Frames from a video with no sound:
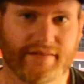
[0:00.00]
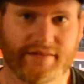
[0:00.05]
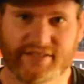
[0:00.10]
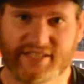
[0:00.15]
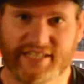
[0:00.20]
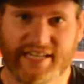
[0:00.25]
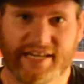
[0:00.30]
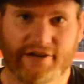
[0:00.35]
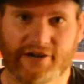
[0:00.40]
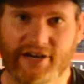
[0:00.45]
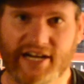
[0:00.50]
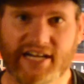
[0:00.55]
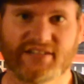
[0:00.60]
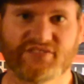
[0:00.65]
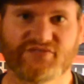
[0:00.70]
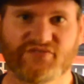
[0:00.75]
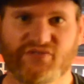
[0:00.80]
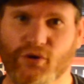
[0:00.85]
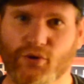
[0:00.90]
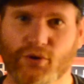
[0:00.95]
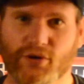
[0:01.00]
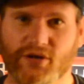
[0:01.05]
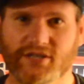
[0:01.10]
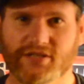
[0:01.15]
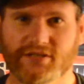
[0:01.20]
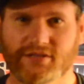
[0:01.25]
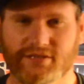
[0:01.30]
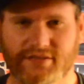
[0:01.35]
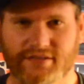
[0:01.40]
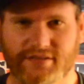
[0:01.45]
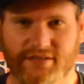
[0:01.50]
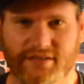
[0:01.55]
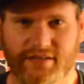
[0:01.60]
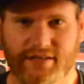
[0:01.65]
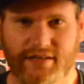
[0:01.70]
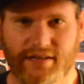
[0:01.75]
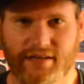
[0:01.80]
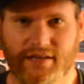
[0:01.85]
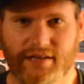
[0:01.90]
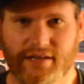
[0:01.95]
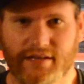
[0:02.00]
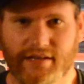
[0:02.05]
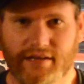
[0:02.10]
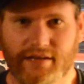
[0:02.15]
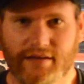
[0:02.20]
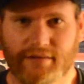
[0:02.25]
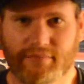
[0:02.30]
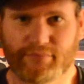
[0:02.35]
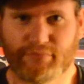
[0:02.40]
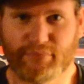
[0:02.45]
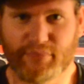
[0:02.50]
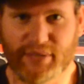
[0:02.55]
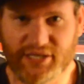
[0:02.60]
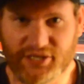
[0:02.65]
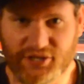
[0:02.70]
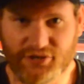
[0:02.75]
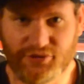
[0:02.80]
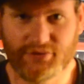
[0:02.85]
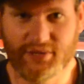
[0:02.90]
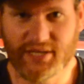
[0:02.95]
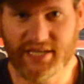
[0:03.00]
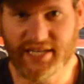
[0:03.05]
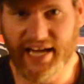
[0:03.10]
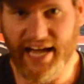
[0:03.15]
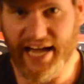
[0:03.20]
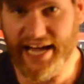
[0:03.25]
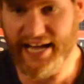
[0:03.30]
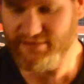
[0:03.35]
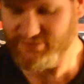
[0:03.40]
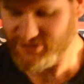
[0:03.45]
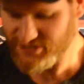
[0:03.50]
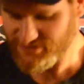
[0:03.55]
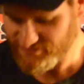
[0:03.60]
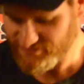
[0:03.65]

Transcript: TRX4s, but you can have some